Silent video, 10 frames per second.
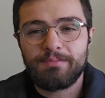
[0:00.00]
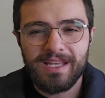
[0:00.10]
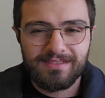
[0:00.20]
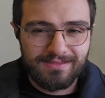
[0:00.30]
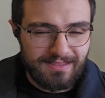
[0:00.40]
I
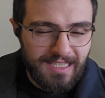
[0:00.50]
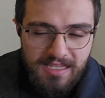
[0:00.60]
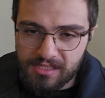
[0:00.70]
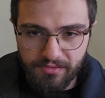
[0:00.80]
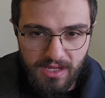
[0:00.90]
paid
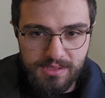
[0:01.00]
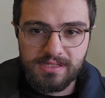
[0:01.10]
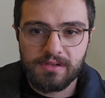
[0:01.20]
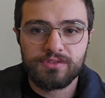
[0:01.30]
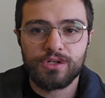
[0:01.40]
tens of
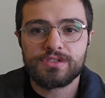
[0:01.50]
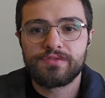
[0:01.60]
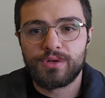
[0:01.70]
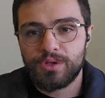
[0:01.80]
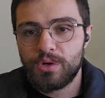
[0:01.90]
thousands of
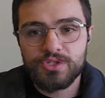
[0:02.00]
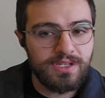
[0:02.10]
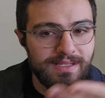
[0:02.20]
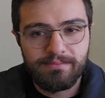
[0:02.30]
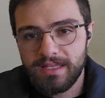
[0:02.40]
dollars for
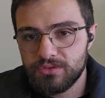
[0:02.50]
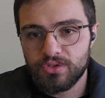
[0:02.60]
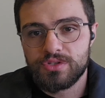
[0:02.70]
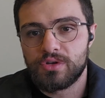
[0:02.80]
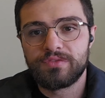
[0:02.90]
coaches and
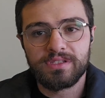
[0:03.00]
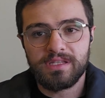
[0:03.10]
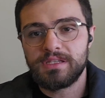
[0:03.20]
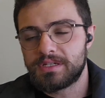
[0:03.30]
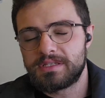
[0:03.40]
mentors over
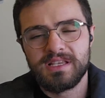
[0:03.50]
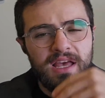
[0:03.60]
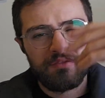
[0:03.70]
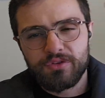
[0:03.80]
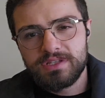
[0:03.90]
the years
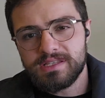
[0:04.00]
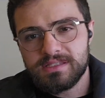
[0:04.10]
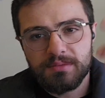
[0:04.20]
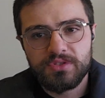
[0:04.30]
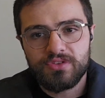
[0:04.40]
for
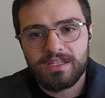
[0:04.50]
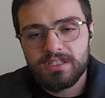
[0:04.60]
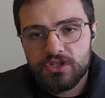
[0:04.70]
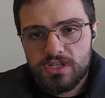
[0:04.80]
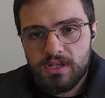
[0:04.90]
system
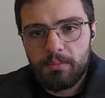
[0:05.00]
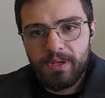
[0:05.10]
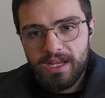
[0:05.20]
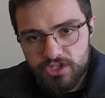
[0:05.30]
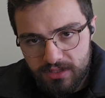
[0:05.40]
strategies,
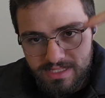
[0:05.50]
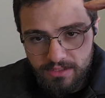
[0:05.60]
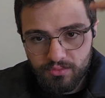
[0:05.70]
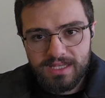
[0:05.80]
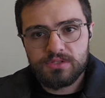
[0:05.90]
operations,
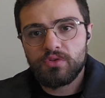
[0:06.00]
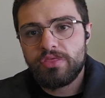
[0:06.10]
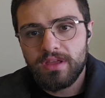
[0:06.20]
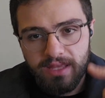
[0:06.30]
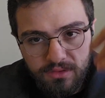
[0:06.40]
and ways to
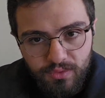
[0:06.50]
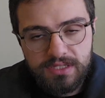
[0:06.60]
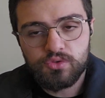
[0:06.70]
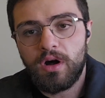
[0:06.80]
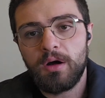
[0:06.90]
think and
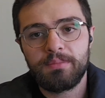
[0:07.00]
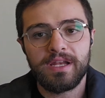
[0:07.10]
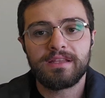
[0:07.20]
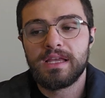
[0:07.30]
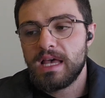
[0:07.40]
ways to
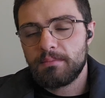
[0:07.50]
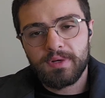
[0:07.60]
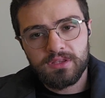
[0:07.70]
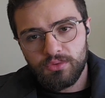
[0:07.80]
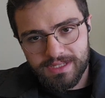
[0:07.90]
operate.
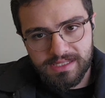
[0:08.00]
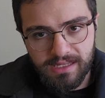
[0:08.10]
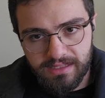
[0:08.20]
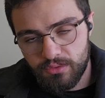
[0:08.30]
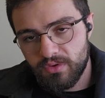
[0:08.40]
But no one
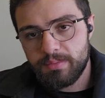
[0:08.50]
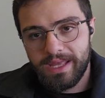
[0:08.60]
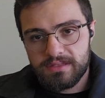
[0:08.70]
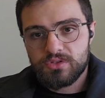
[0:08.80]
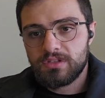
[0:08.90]
sat down with
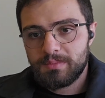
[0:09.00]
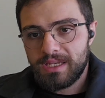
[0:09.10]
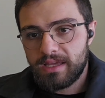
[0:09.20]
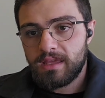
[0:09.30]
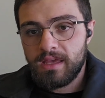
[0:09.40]
me and told
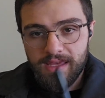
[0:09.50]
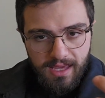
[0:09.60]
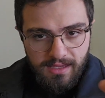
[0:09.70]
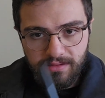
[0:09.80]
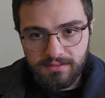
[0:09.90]
me like,
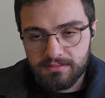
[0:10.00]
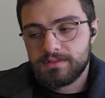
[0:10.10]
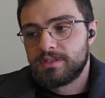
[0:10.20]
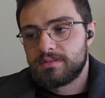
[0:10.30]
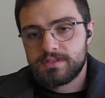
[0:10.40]
hey,
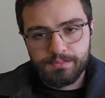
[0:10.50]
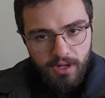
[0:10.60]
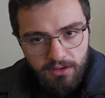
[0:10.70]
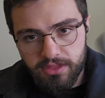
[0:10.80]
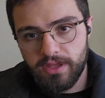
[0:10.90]

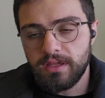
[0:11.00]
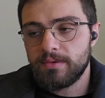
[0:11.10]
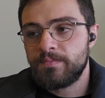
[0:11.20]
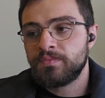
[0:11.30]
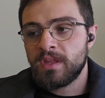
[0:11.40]
small
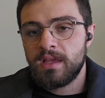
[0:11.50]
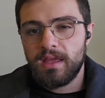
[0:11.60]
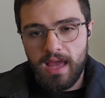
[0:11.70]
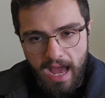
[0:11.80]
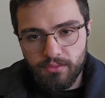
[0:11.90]
thing,
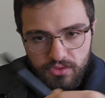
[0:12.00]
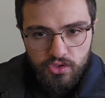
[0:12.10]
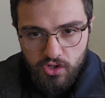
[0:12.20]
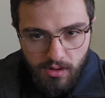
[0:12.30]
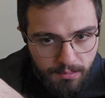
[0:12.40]
how
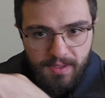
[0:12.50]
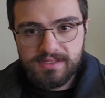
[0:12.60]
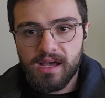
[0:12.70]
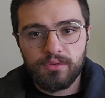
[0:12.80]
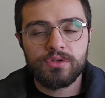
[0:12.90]
you show
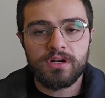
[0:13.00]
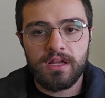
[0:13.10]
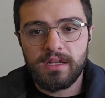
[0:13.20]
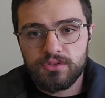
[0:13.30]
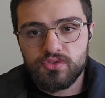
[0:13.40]
up is how
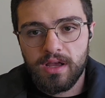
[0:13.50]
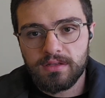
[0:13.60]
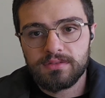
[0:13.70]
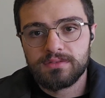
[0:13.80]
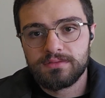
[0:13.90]
you're gonna
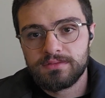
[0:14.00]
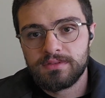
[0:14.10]
attract.